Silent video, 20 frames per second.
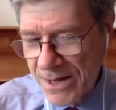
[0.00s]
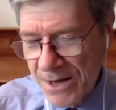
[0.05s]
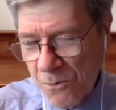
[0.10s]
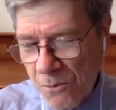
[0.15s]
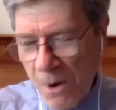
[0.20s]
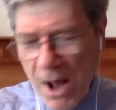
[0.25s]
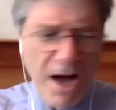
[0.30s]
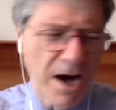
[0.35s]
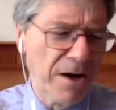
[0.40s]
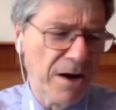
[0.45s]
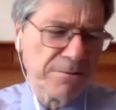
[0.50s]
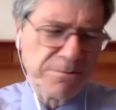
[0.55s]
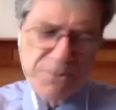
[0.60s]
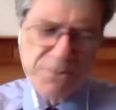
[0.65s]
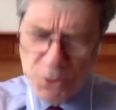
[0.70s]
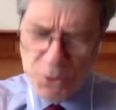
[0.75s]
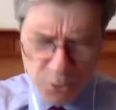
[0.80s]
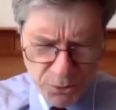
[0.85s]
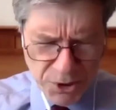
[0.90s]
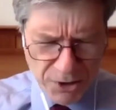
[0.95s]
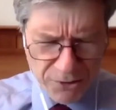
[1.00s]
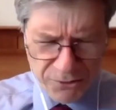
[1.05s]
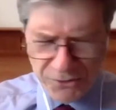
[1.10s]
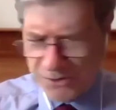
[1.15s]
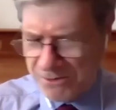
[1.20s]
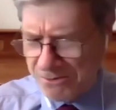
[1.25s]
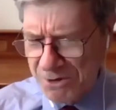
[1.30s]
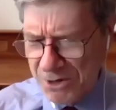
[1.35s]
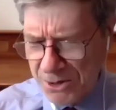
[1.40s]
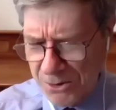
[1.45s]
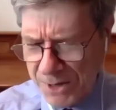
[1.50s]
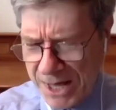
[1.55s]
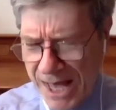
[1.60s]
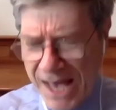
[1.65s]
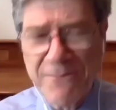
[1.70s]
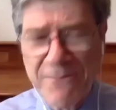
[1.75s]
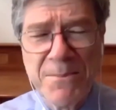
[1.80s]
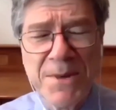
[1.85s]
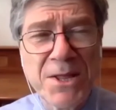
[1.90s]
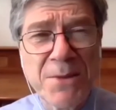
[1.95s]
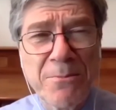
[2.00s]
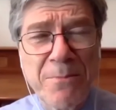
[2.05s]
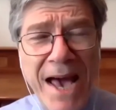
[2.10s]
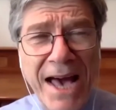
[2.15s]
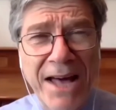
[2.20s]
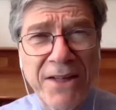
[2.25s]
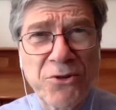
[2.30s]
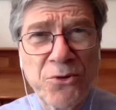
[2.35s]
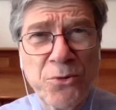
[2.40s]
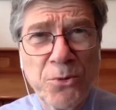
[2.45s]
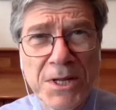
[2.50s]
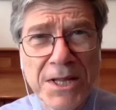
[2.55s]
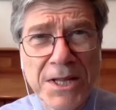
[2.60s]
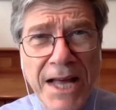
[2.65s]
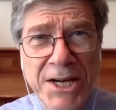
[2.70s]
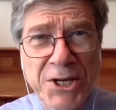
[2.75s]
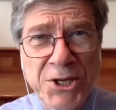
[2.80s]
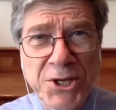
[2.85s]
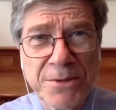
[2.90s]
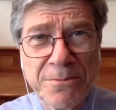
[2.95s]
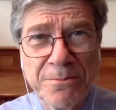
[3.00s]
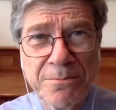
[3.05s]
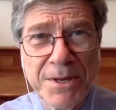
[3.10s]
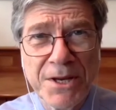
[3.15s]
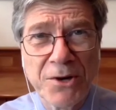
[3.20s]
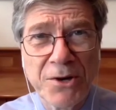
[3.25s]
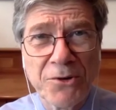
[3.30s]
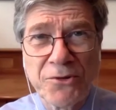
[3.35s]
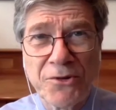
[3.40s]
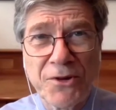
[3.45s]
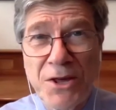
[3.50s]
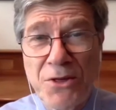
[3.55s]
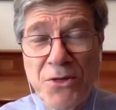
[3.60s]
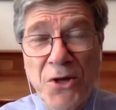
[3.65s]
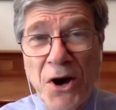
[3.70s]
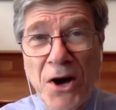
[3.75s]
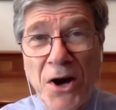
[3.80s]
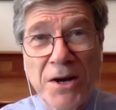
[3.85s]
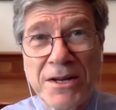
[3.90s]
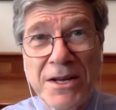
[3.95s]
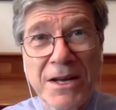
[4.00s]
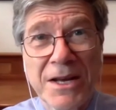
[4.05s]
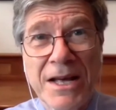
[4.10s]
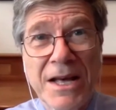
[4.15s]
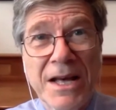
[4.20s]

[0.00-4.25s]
well, you just, gave me the path to election, because he thought,